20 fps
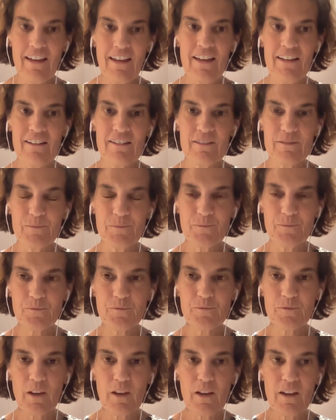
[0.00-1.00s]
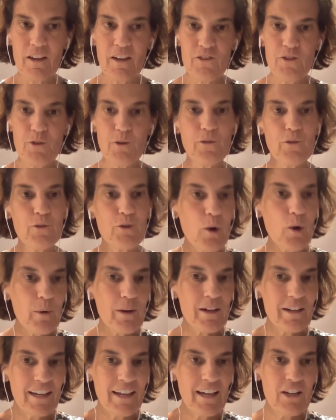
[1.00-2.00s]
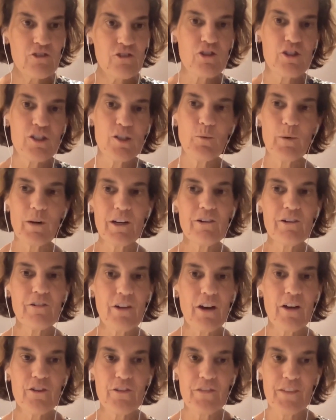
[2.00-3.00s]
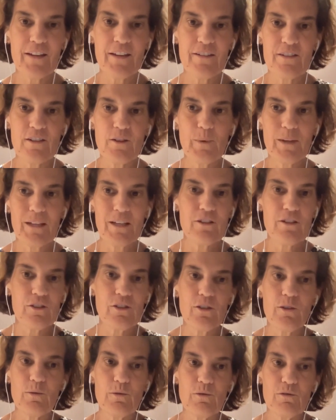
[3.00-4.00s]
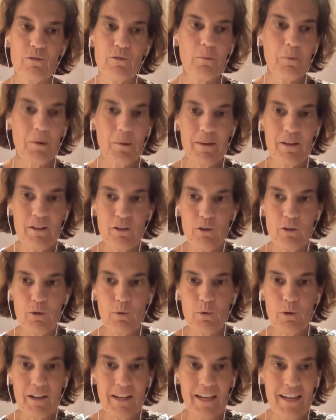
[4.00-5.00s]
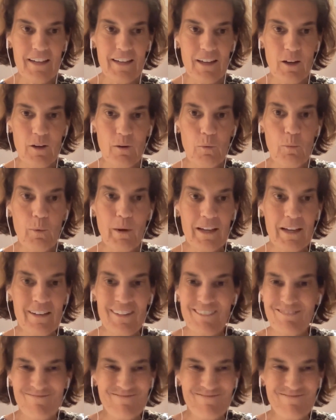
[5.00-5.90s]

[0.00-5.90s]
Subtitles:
And so if you don't want to take estrogen, what are other things that we can do for women who are gaining weight?